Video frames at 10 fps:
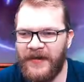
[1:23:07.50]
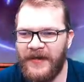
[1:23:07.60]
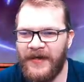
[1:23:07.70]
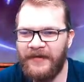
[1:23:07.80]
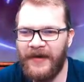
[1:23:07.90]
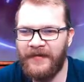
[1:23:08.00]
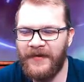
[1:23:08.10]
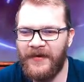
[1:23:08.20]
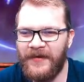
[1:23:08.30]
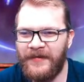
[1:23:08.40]
that he had like
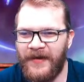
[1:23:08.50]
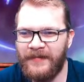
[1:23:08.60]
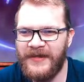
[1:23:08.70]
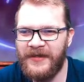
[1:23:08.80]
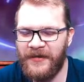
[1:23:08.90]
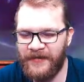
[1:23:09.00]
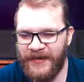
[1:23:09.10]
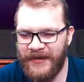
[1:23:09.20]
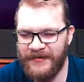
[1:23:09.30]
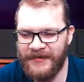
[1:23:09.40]
with Gordon Ramsay or
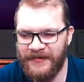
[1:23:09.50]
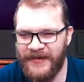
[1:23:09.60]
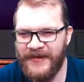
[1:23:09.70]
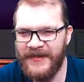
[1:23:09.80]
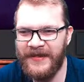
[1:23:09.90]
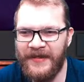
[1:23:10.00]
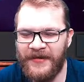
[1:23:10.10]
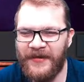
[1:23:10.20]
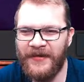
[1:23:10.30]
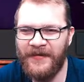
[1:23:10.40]
where he was
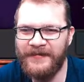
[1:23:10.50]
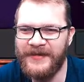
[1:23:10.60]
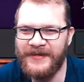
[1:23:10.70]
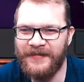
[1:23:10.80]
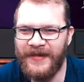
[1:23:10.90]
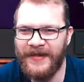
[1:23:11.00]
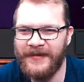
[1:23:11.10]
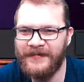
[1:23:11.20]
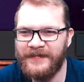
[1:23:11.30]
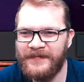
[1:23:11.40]
critiquing Gordon Ramsay or something like that.